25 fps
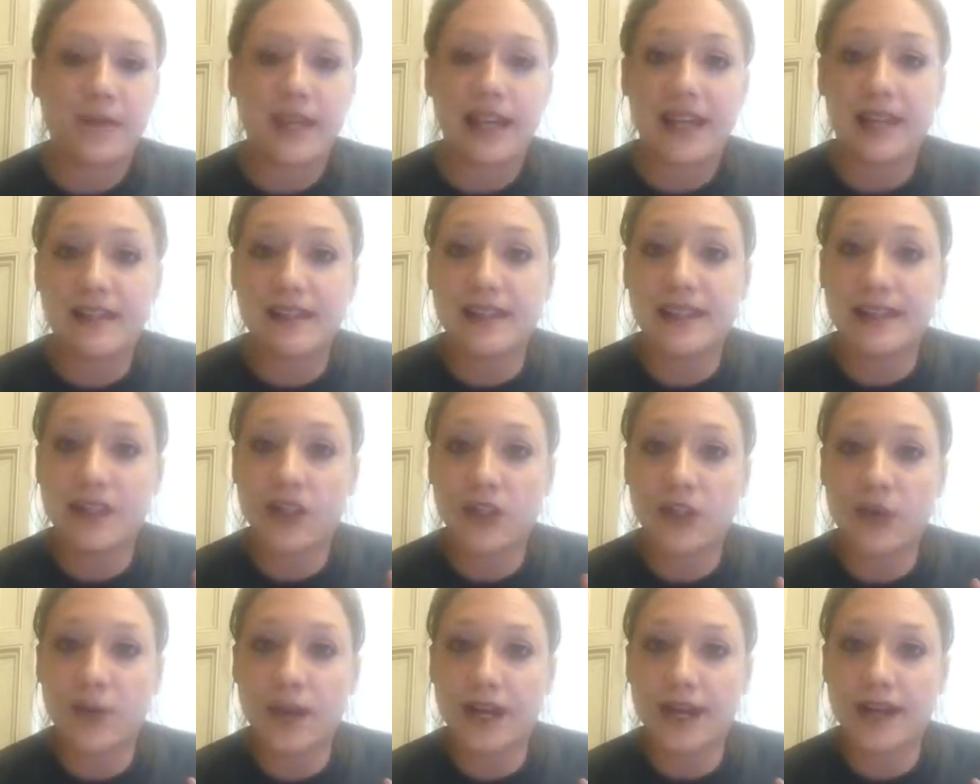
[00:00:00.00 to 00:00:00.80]
is that
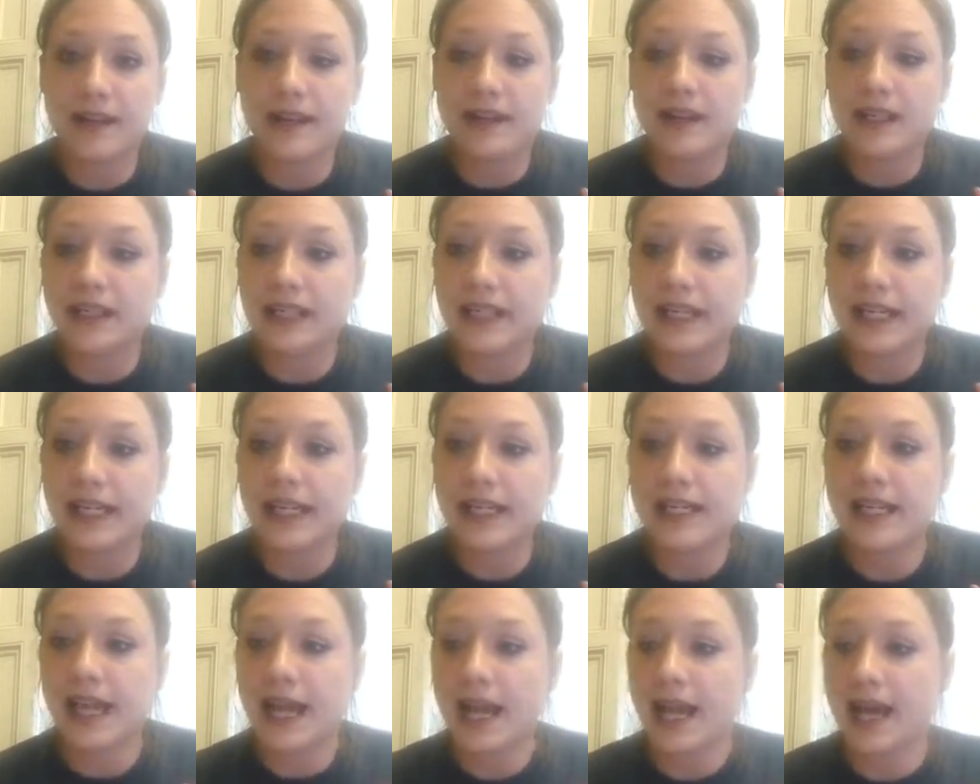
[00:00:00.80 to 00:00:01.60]
you can
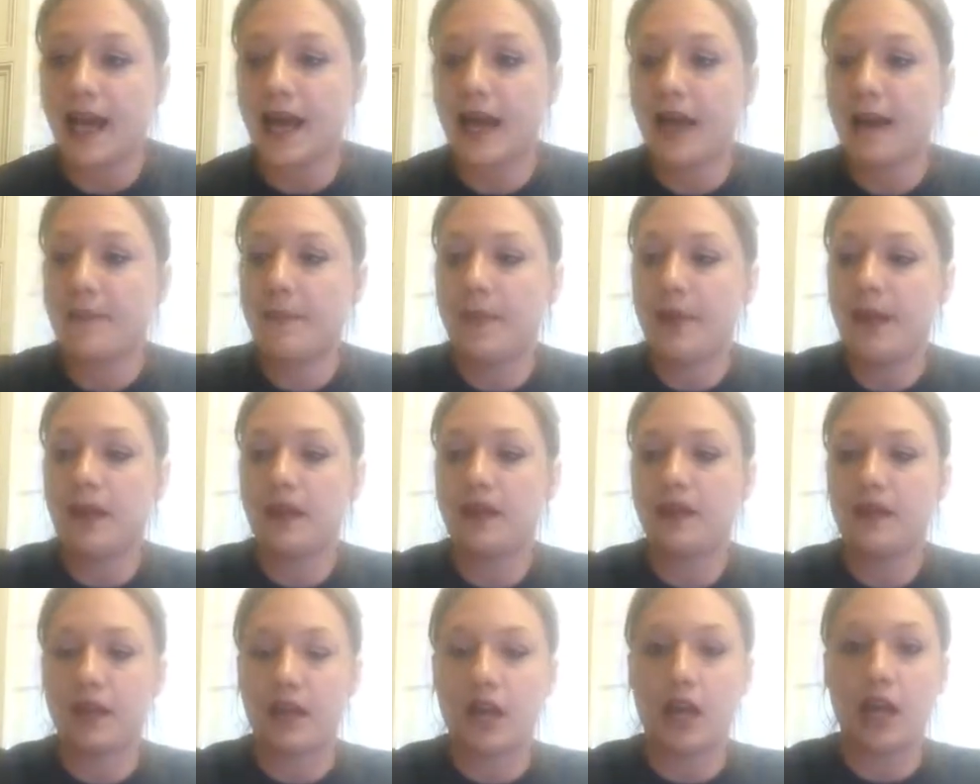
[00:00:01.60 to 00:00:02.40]
clean up
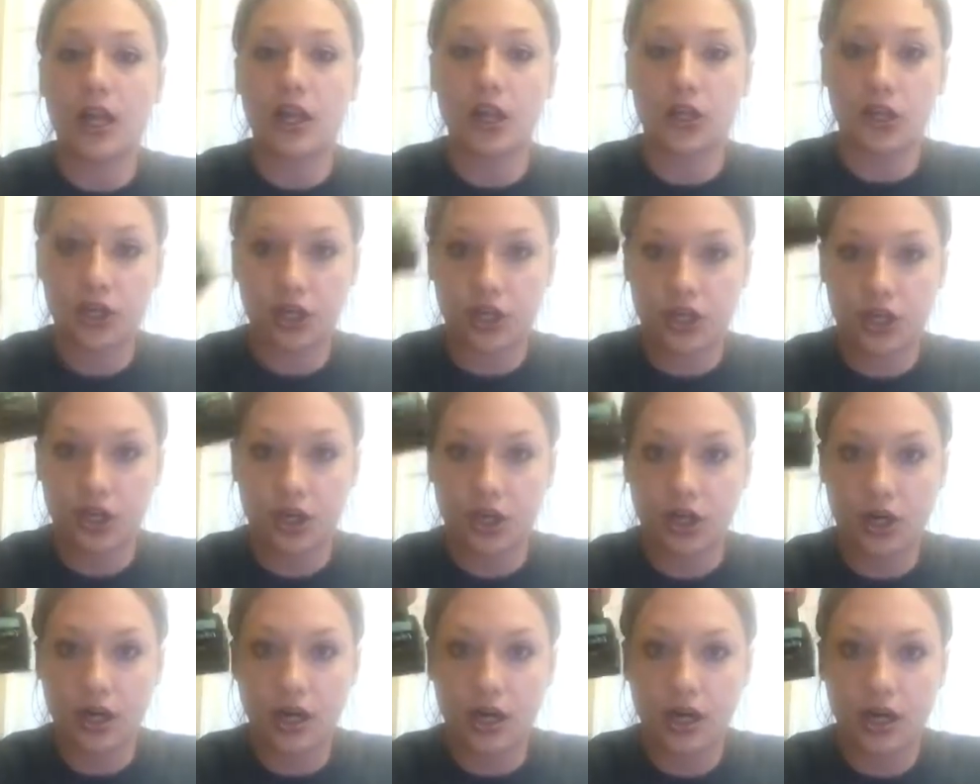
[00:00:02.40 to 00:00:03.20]
the
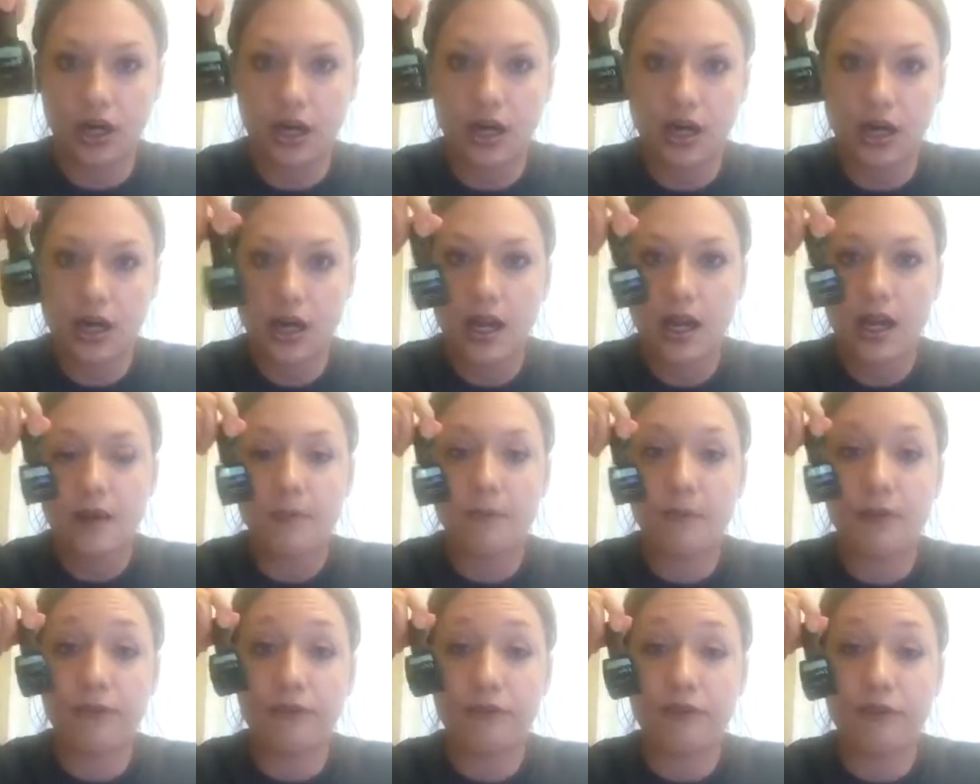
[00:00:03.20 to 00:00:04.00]
ColourCure
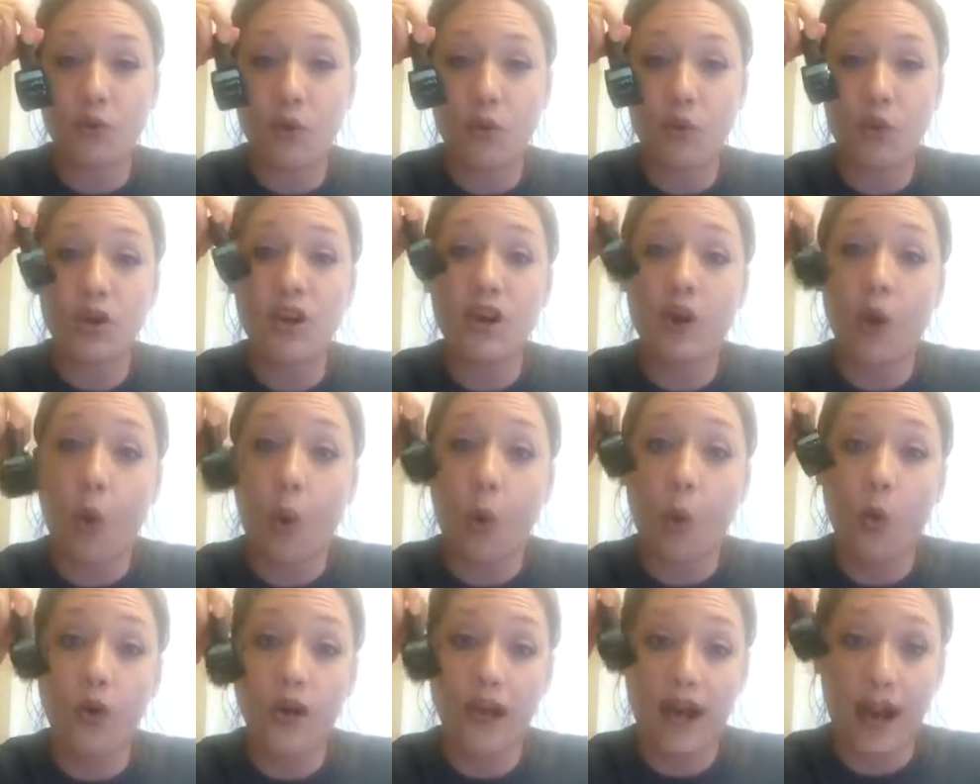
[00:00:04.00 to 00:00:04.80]
before
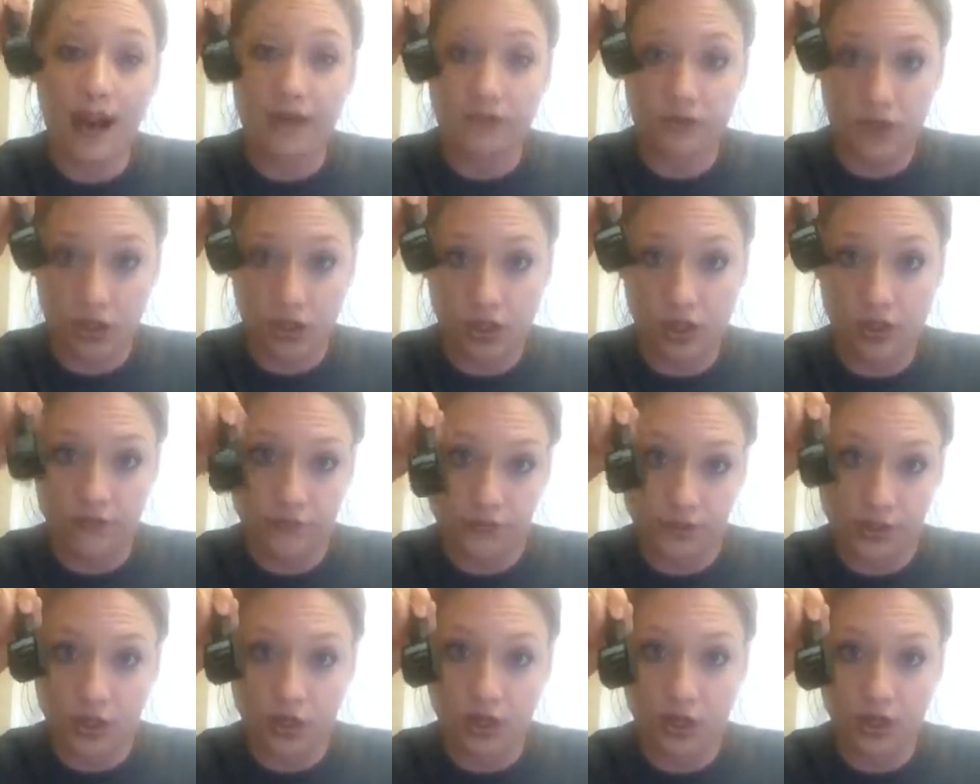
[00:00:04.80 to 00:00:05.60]
or after
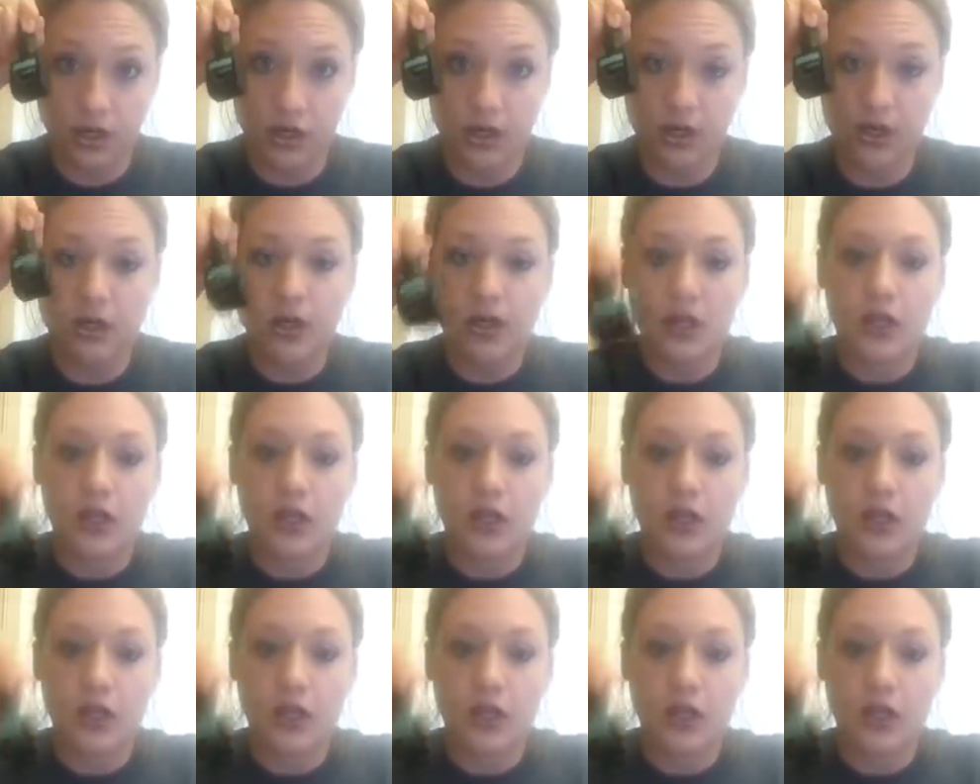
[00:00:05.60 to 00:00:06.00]
you've cured.